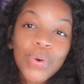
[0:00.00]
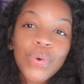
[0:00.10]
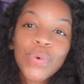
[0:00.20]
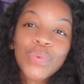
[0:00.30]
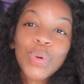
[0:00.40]

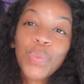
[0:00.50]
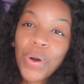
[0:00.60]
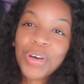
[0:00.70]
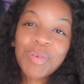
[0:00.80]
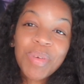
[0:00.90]
who will
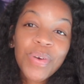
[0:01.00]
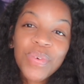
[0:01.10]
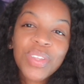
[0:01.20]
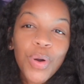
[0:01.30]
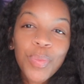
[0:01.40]
welcome it
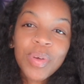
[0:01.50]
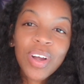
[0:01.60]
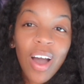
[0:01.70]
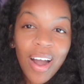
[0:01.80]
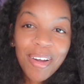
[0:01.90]
with open
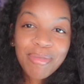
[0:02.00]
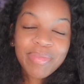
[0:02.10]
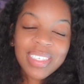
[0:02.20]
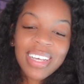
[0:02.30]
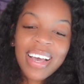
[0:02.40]

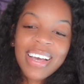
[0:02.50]
arms.